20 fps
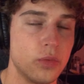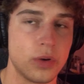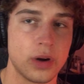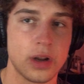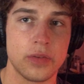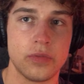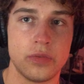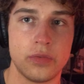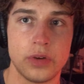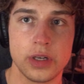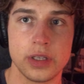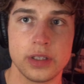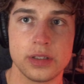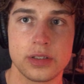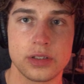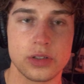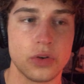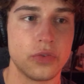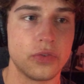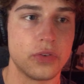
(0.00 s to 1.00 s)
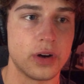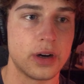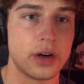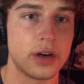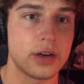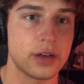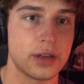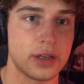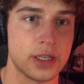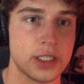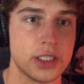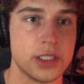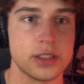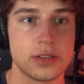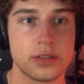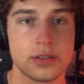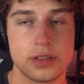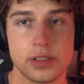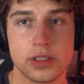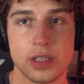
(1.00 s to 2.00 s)
what I've written so far, and I
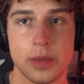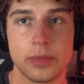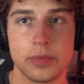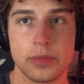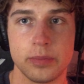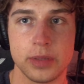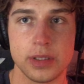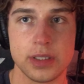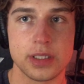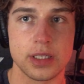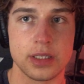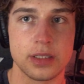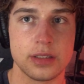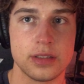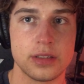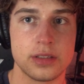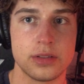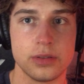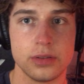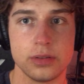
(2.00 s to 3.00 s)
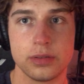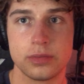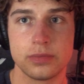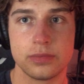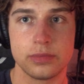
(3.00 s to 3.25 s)
just stopped mid-sentence to